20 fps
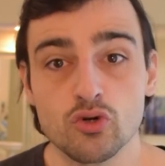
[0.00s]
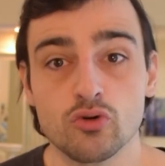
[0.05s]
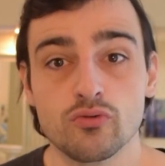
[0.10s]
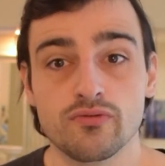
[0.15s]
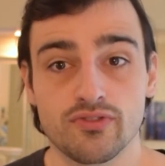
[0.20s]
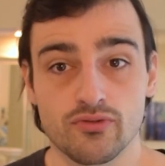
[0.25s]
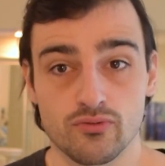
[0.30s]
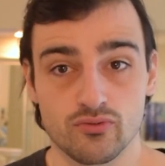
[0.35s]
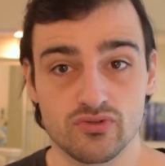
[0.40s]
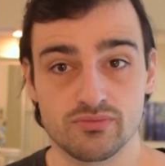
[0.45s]

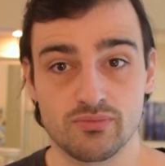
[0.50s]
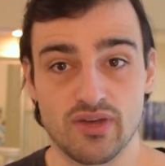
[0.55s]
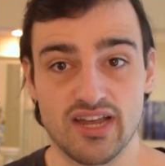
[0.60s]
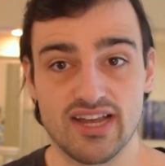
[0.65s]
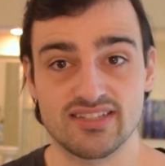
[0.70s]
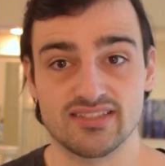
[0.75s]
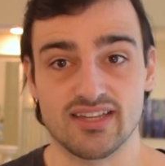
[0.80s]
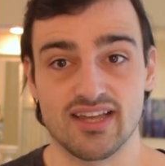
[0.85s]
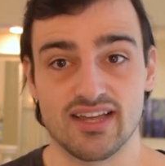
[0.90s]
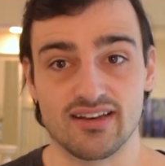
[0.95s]
through
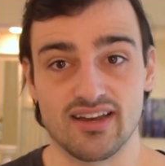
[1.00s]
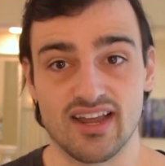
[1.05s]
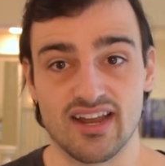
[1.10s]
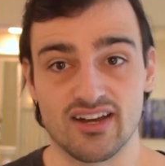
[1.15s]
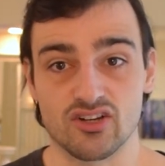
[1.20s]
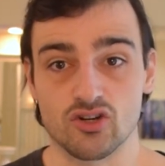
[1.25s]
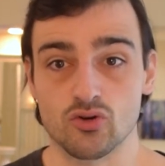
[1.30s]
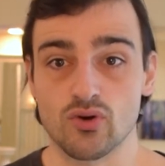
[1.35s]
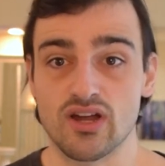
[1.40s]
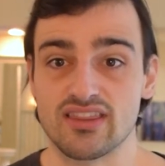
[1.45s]
space
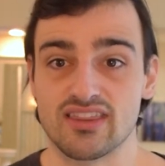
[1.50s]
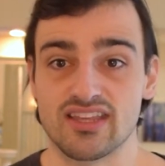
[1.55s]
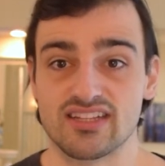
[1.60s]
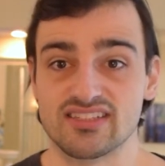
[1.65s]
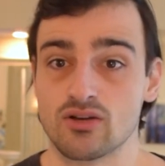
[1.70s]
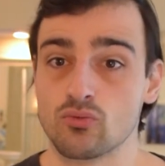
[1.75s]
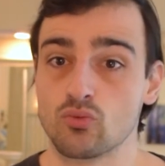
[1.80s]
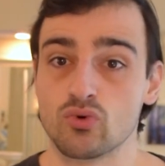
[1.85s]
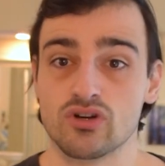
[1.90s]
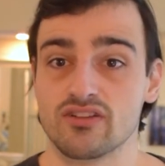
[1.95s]
and create
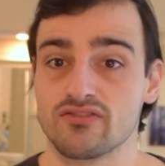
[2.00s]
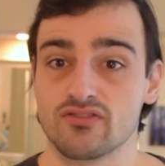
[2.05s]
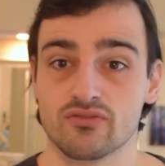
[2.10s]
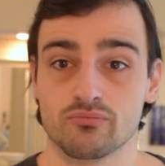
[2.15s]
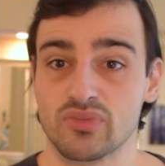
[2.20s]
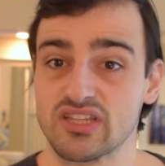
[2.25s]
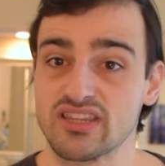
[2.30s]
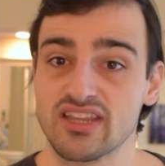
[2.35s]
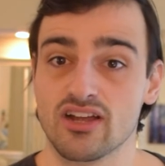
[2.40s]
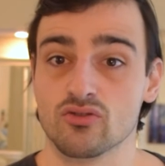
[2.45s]
things that wouldn't
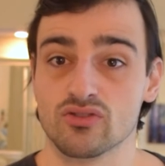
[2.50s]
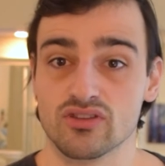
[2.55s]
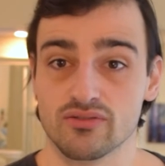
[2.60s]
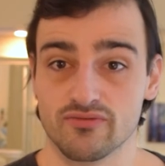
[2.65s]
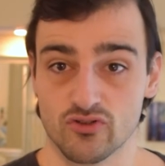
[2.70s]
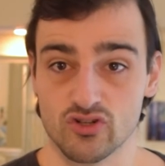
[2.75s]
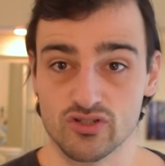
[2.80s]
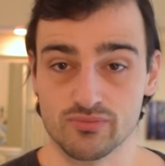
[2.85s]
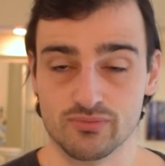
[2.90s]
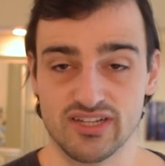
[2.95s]
have been there in the
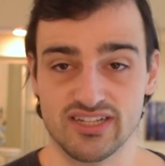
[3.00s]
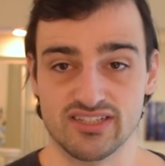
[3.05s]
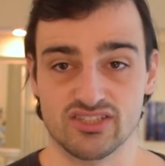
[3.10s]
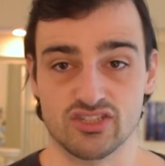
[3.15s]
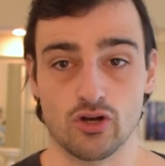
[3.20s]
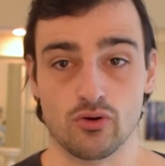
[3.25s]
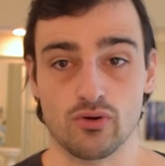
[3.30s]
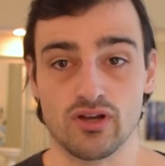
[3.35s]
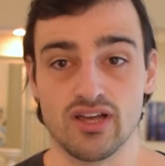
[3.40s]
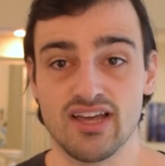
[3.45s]
first place.
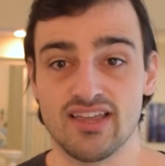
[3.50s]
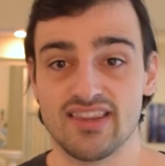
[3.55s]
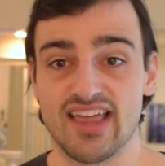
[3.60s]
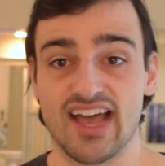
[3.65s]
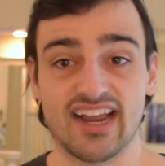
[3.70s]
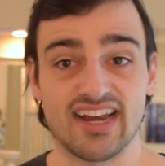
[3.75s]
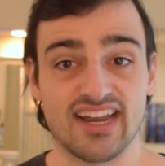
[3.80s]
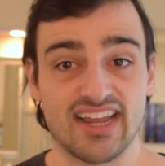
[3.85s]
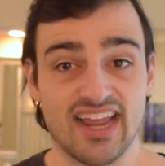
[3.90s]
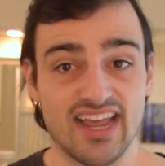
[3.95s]
So
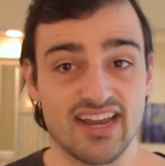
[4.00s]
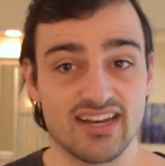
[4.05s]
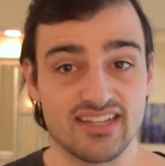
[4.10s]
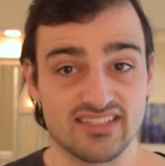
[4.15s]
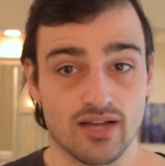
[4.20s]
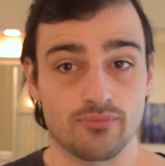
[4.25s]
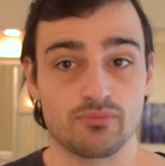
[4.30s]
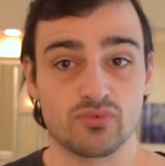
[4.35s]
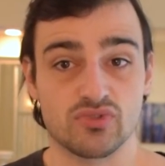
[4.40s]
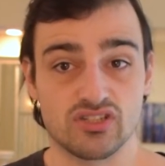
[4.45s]
that again
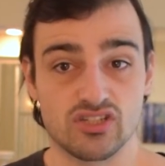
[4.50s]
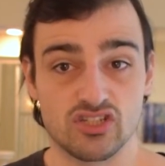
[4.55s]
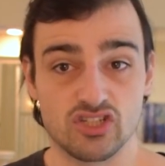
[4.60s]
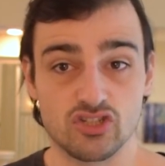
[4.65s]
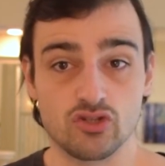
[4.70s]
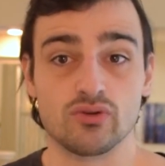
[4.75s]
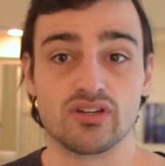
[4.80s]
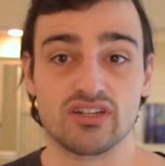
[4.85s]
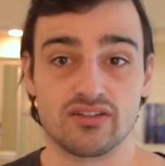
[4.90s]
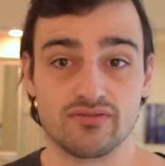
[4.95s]
is up to
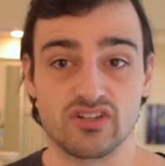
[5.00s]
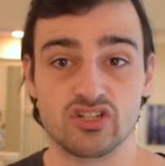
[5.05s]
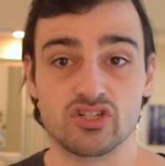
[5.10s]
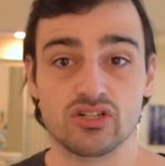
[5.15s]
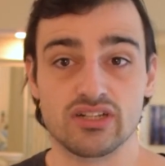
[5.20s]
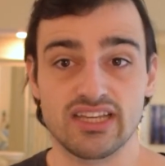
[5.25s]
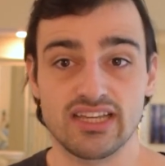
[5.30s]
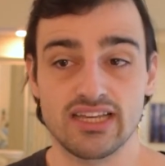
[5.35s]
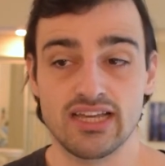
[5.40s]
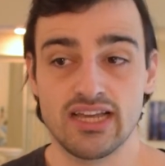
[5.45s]
you
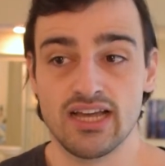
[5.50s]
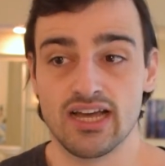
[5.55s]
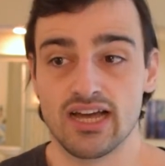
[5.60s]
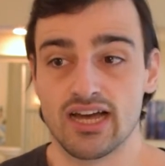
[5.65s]
individually.